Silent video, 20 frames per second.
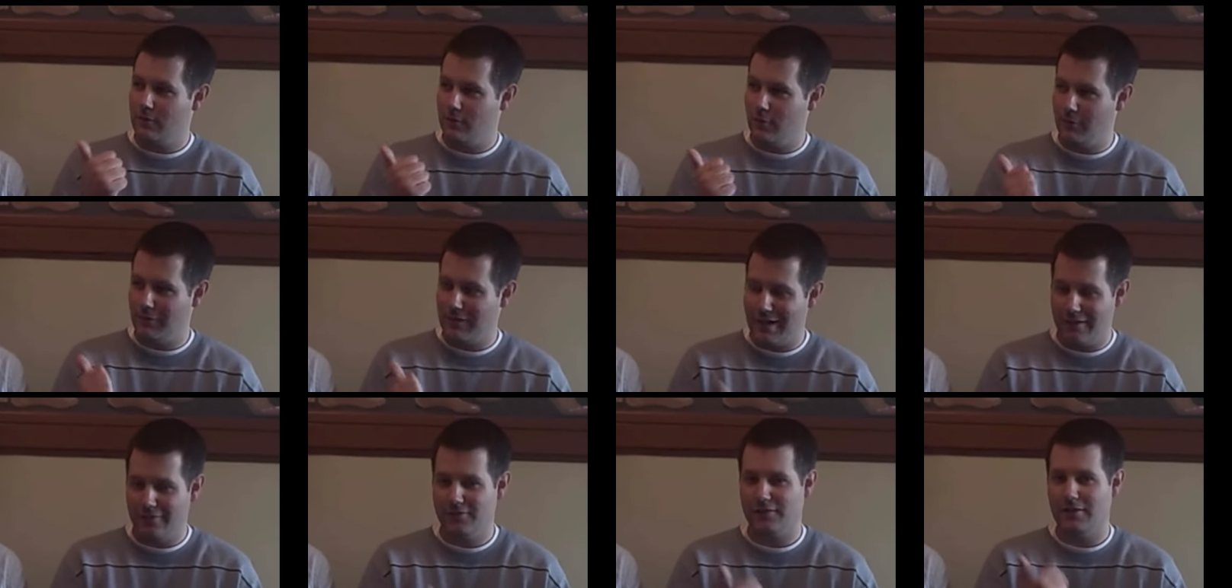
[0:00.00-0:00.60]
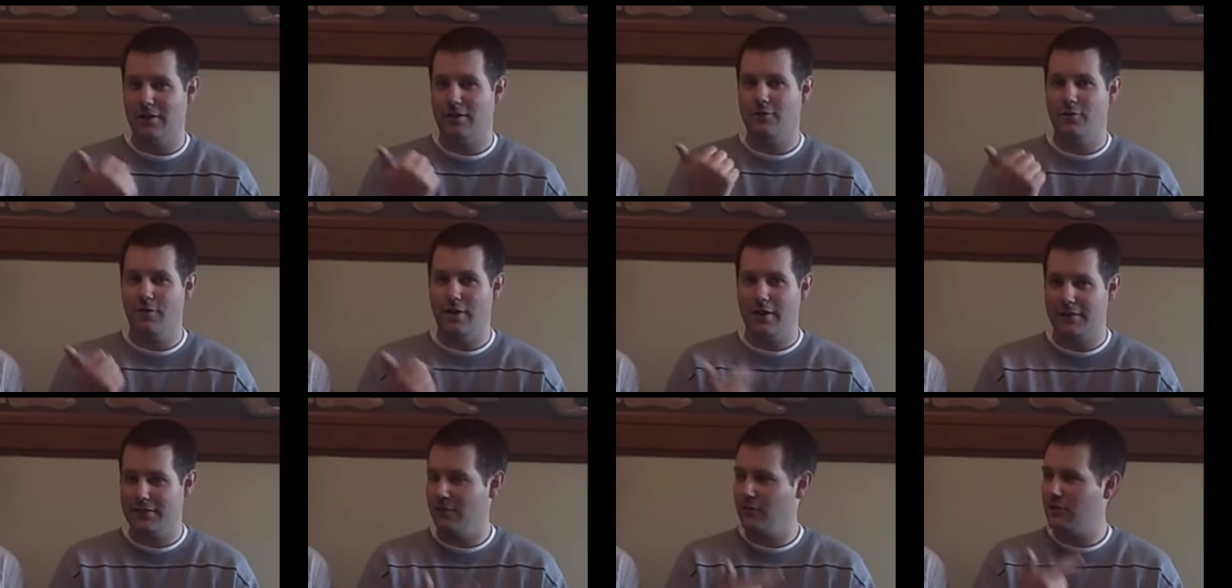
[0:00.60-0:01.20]
your lifestyle,
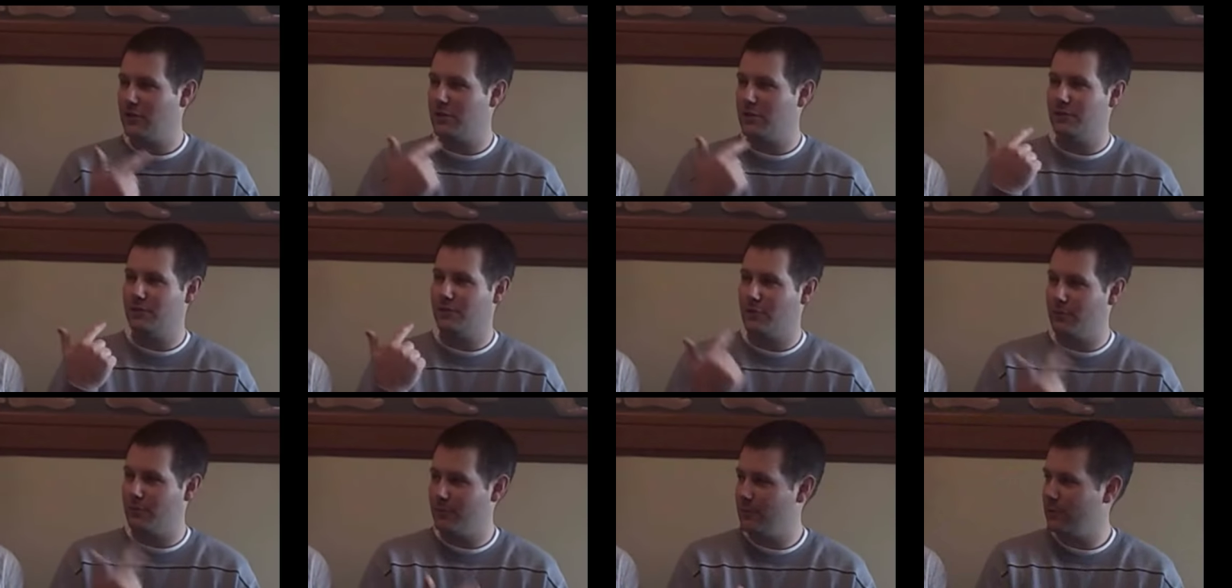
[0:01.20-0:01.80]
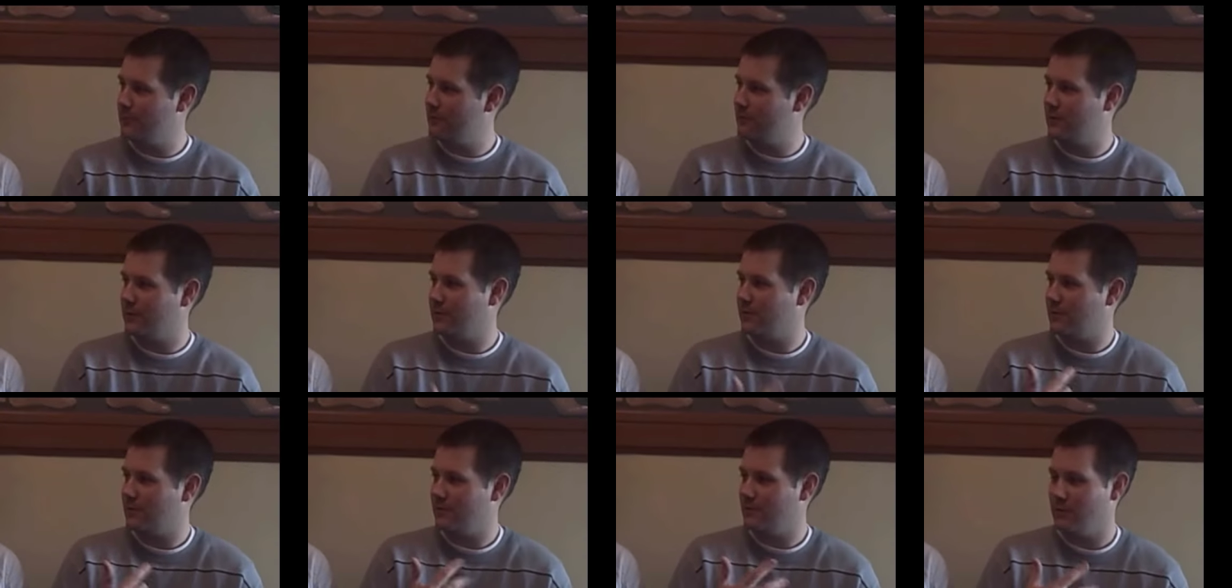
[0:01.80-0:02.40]
your activities, you know,
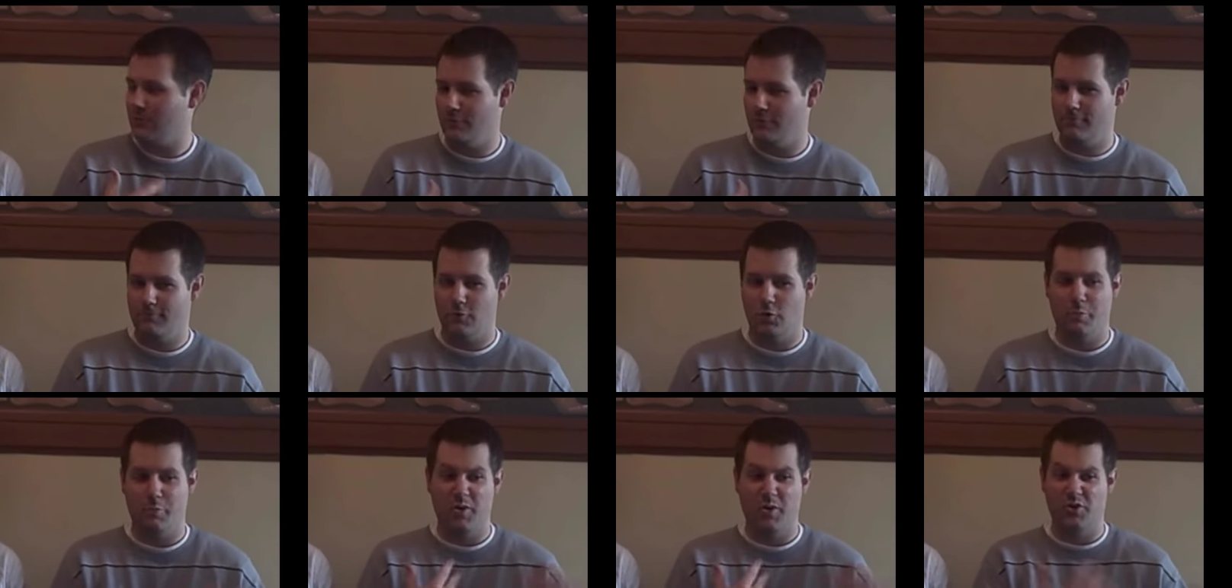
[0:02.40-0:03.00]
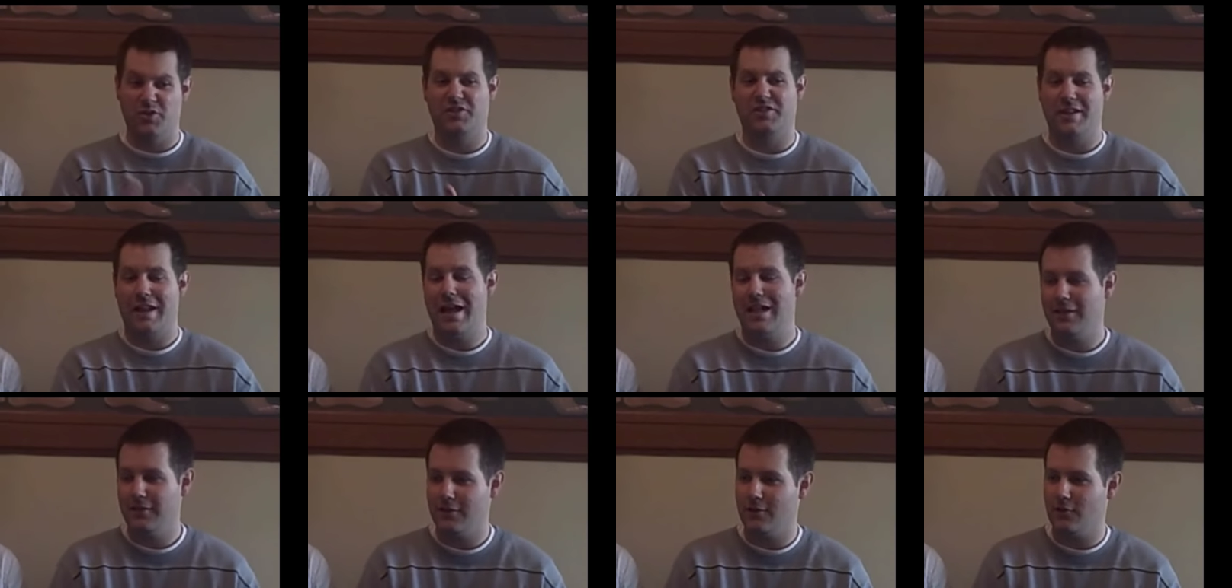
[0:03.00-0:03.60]
just your
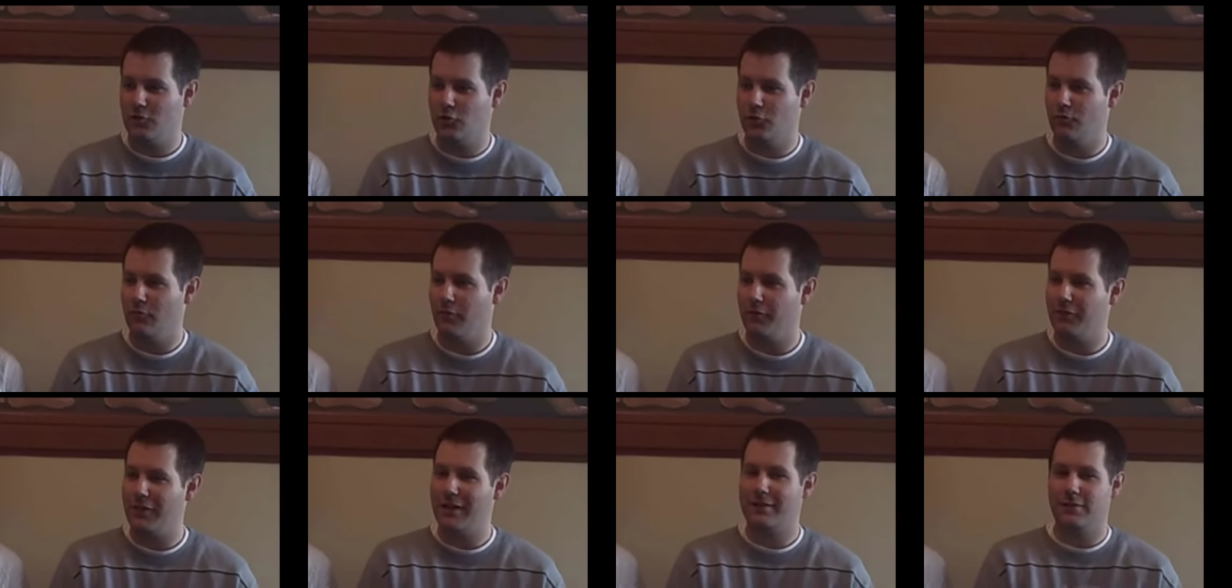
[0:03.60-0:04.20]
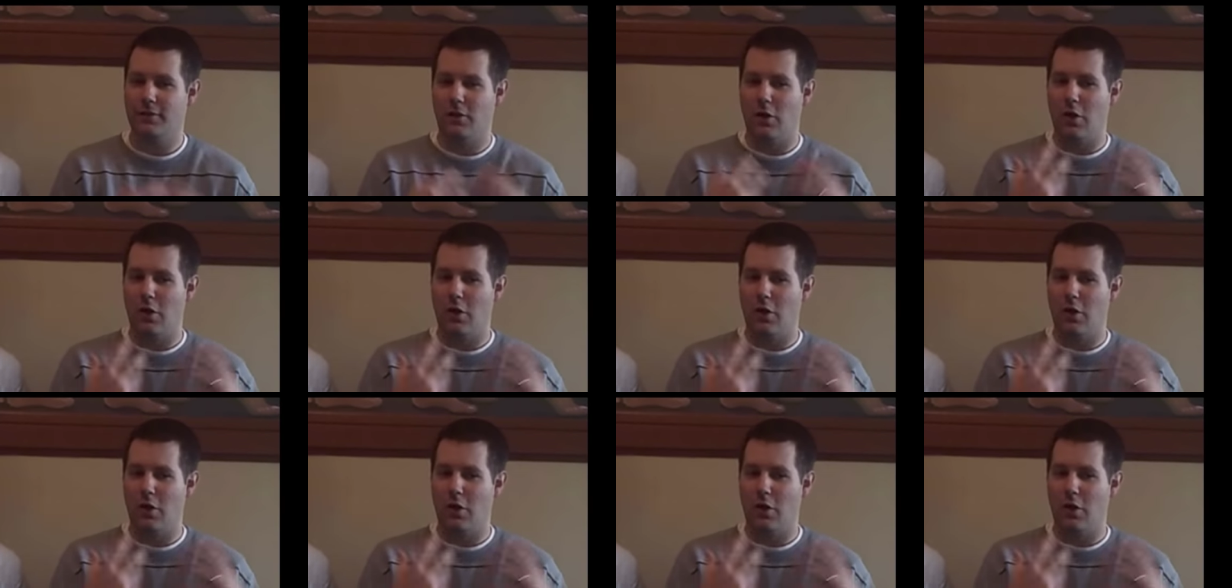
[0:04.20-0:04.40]
personality. It should reflect